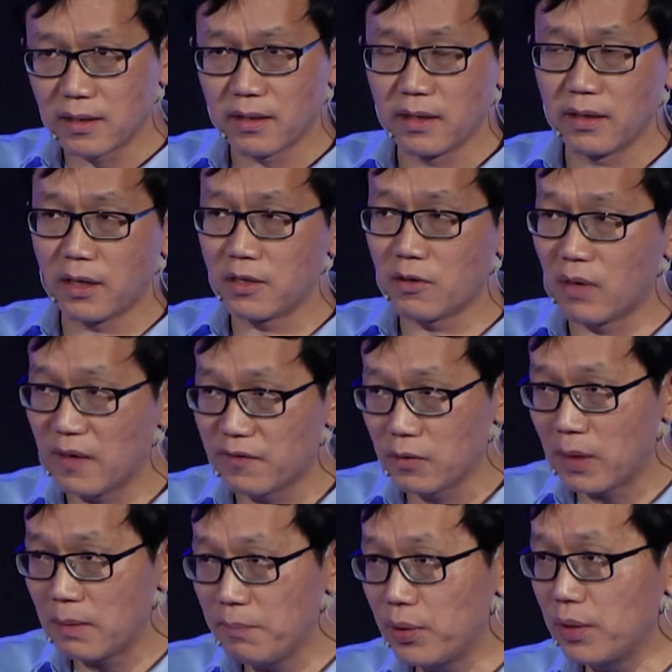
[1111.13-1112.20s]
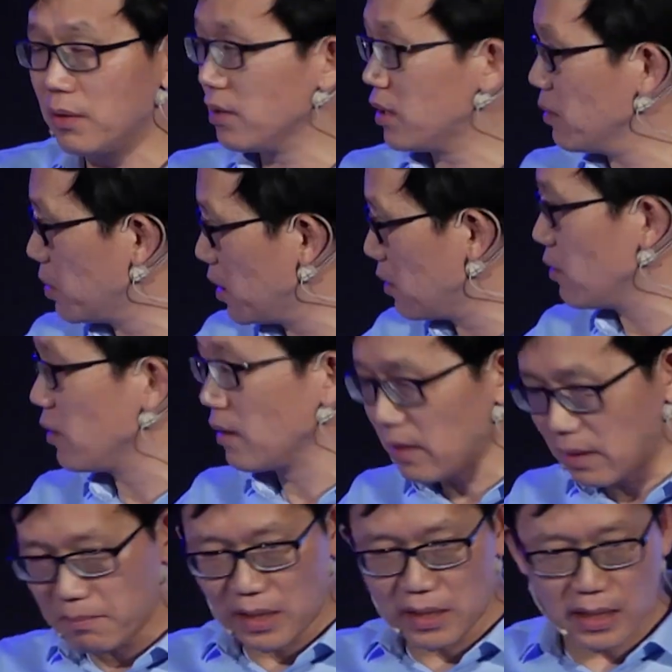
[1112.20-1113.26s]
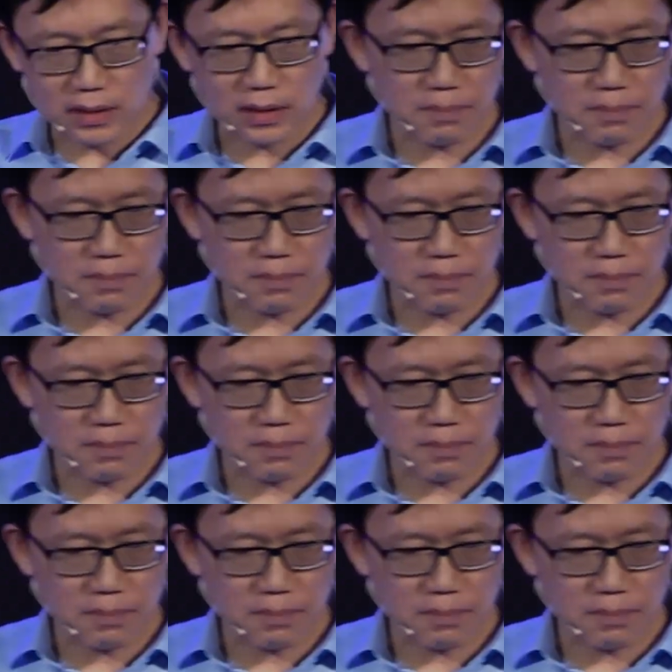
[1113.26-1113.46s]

Okay, knowledge graph is one approach, but many other